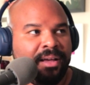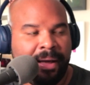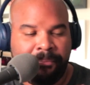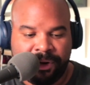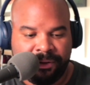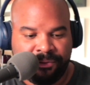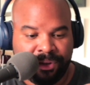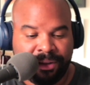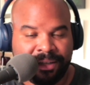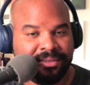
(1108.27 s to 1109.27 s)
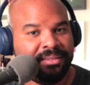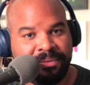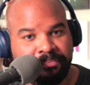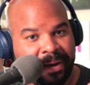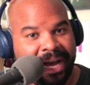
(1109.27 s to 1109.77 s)
I'm going to
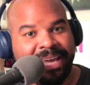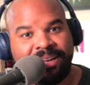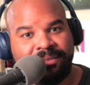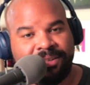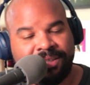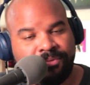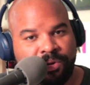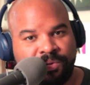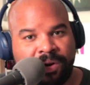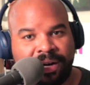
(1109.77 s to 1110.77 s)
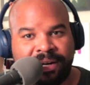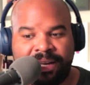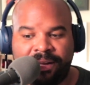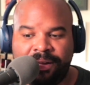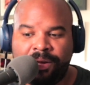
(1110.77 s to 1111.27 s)
reluctantly buy it because I've always wanted
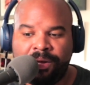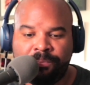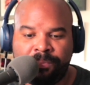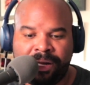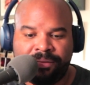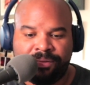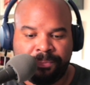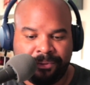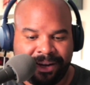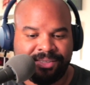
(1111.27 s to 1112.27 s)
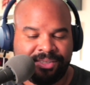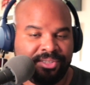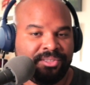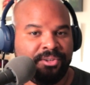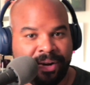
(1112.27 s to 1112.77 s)
it. But the price
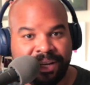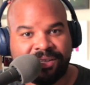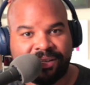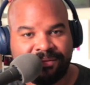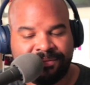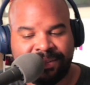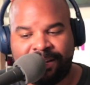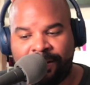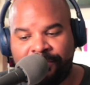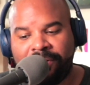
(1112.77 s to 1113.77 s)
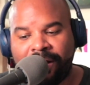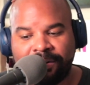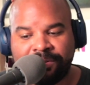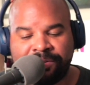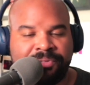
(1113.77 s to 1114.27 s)
is crazy. Like
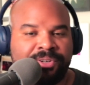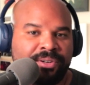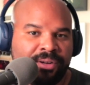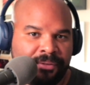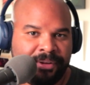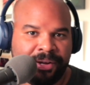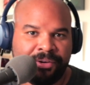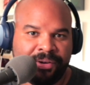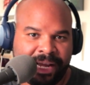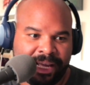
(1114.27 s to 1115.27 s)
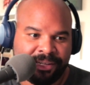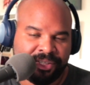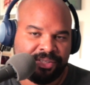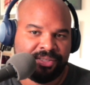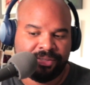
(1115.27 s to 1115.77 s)
$100 for a figure and
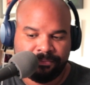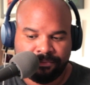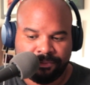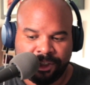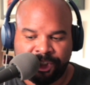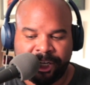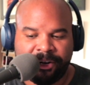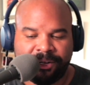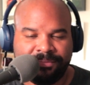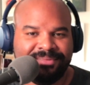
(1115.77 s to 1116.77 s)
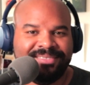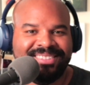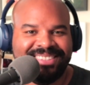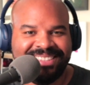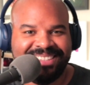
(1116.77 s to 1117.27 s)
just a chair.
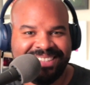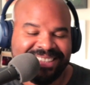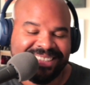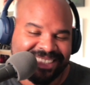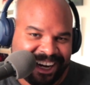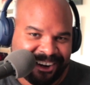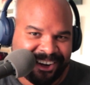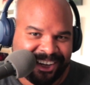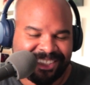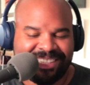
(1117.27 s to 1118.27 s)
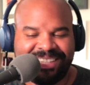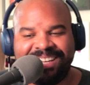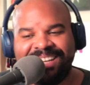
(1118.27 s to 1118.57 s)
It's kind of crazy.